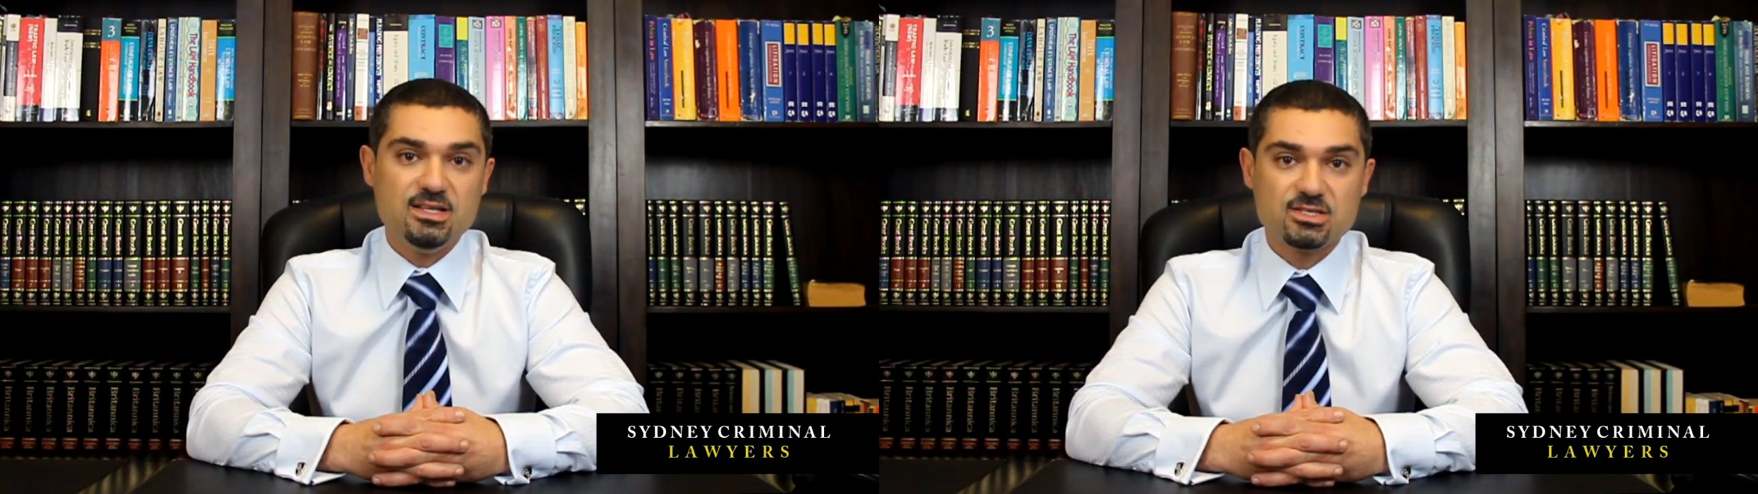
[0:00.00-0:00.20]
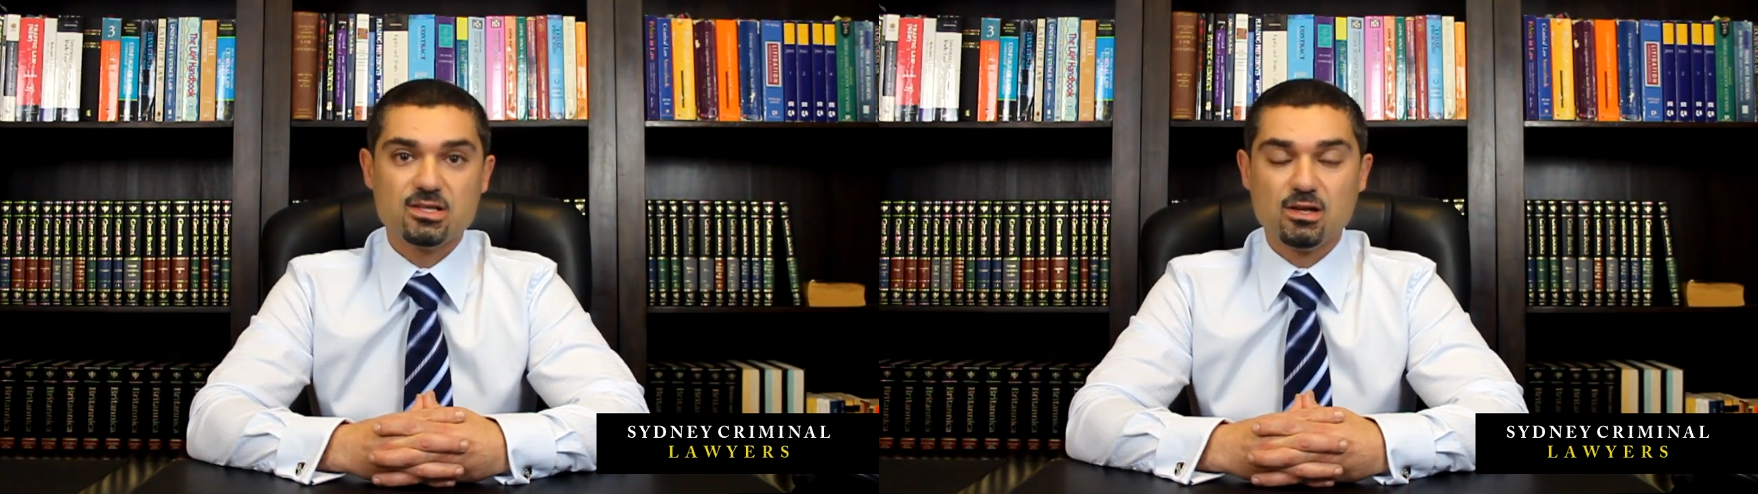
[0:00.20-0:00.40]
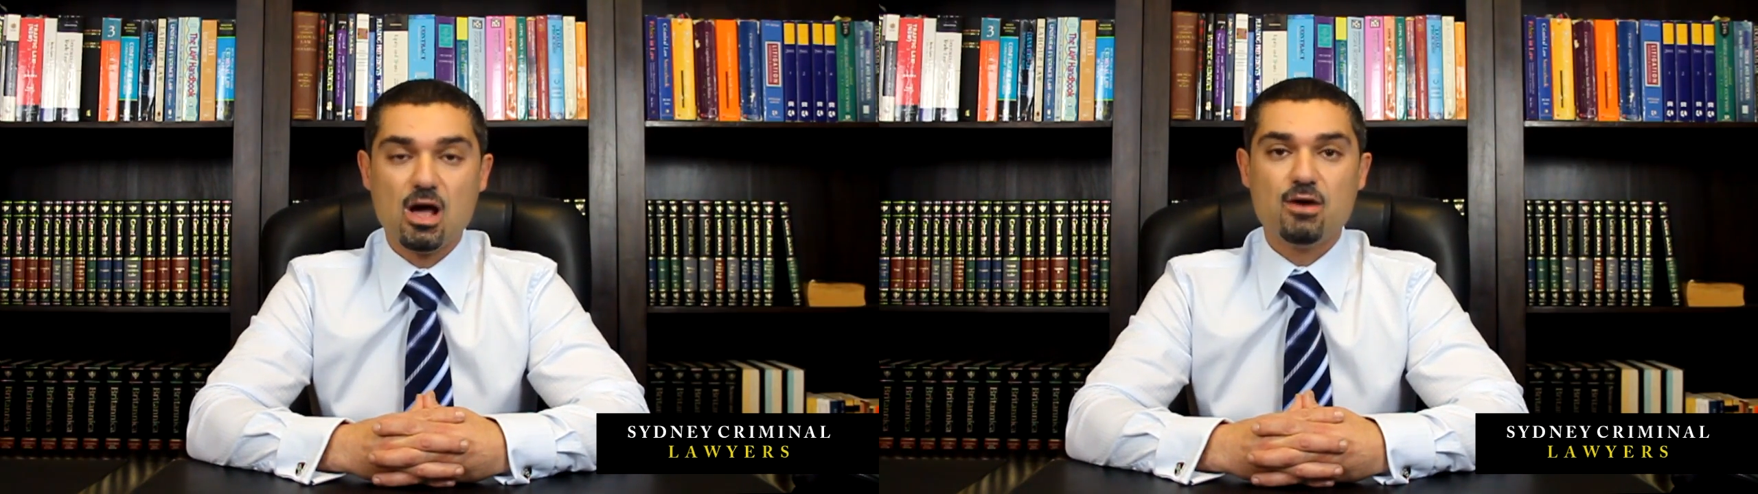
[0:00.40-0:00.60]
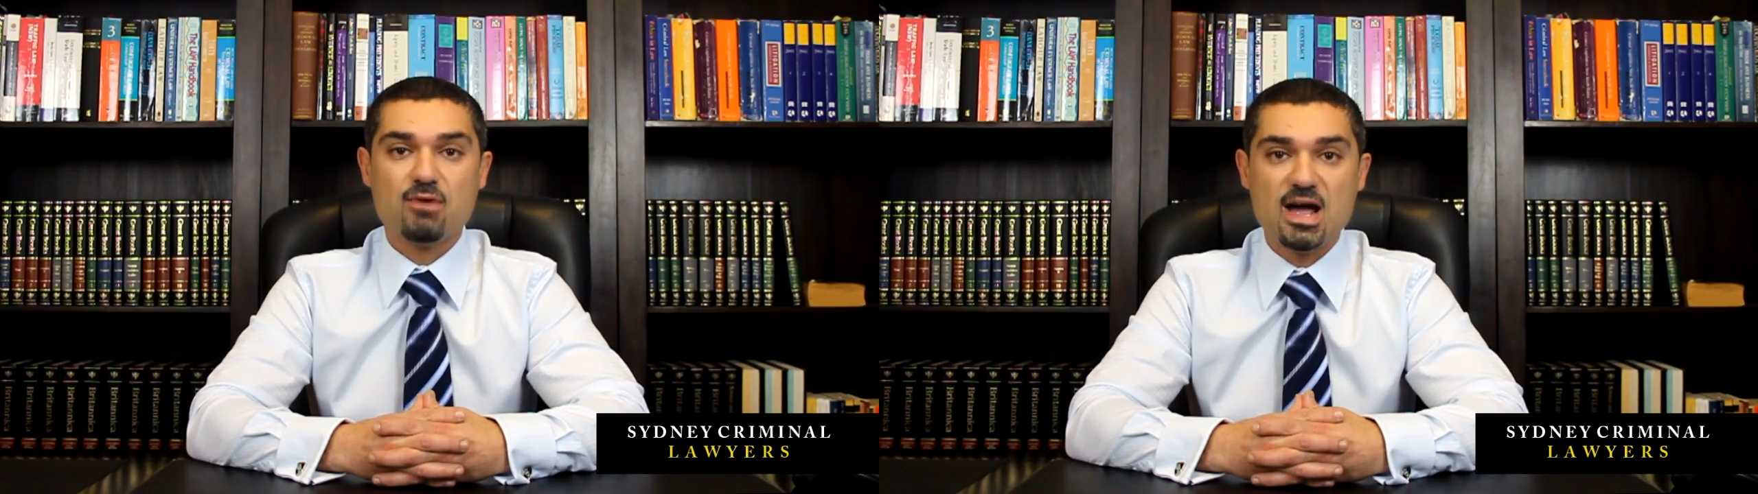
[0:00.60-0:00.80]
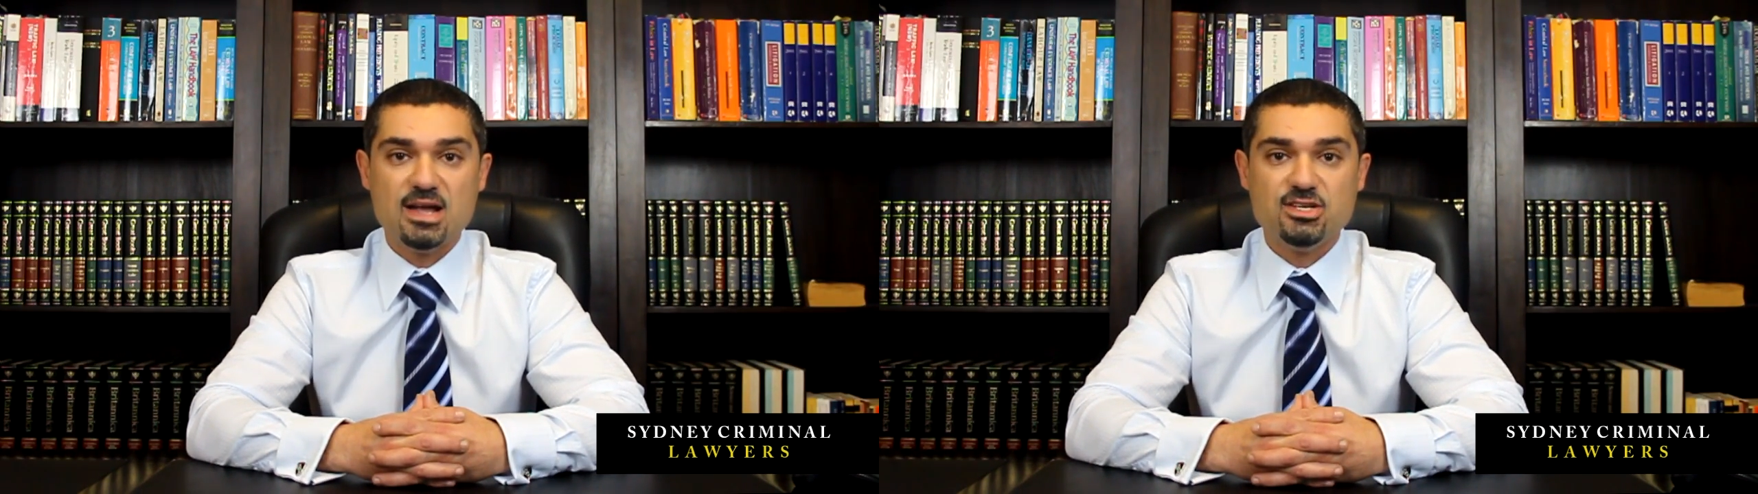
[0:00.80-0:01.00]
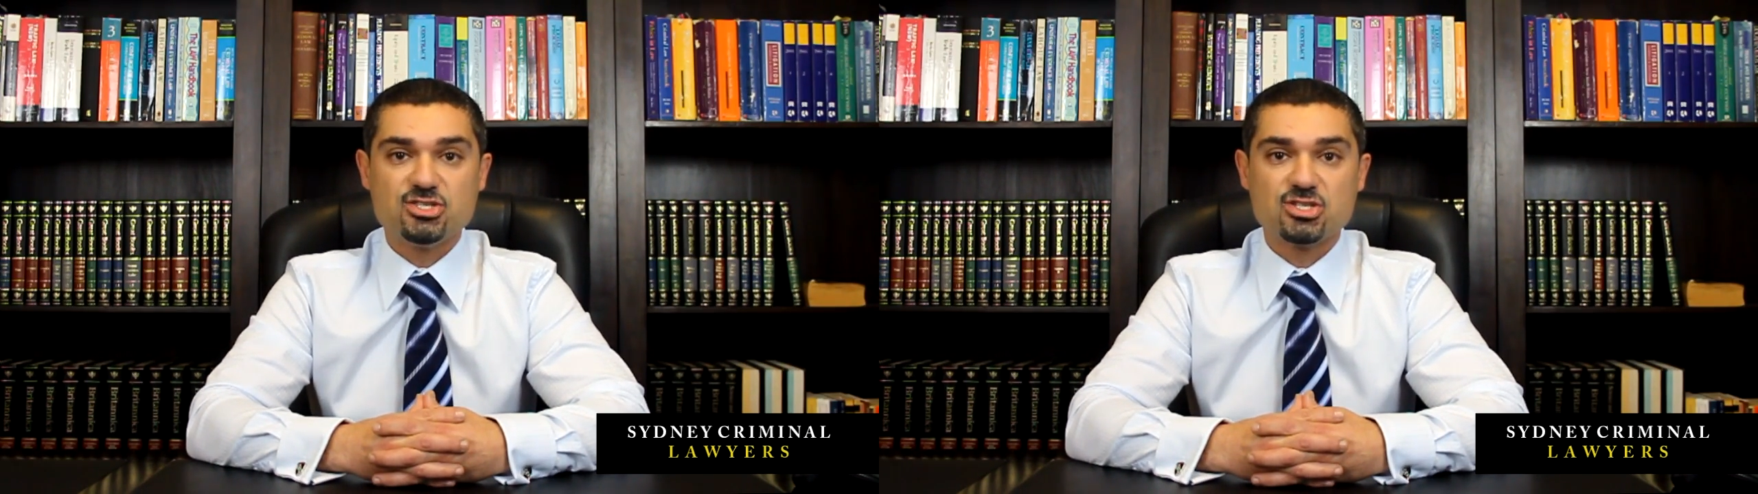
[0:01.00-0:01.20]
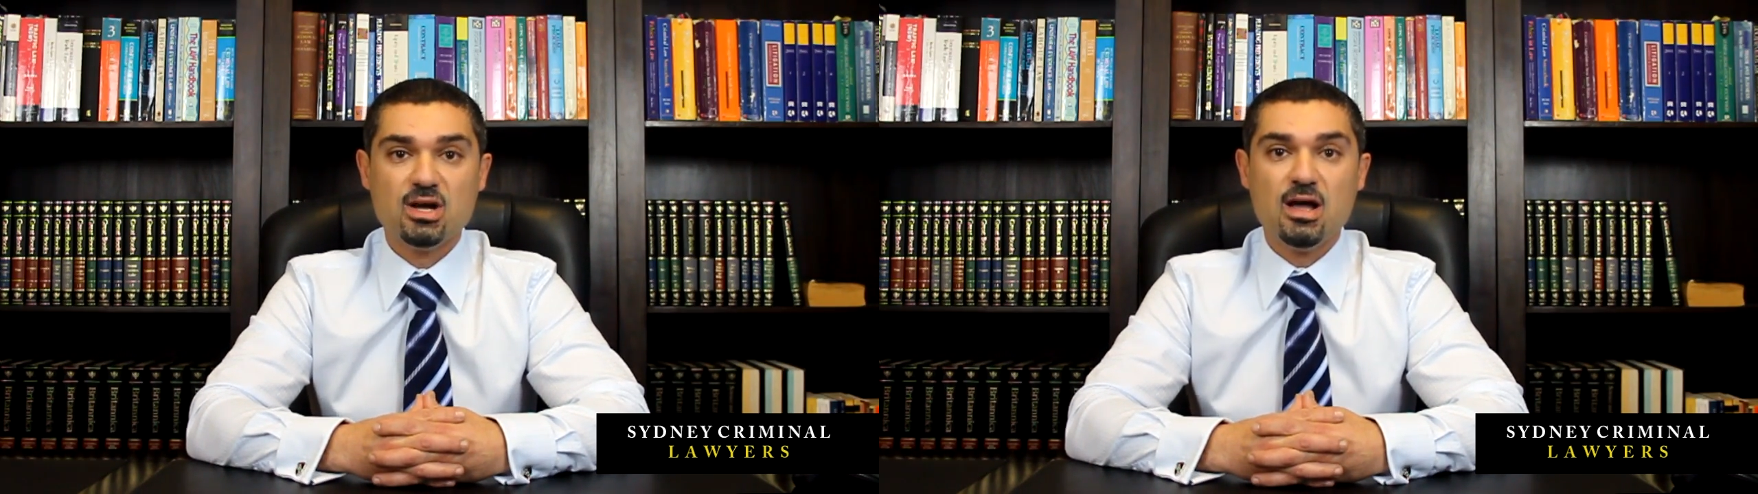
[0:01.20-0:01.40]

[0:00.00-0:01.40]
into the low range.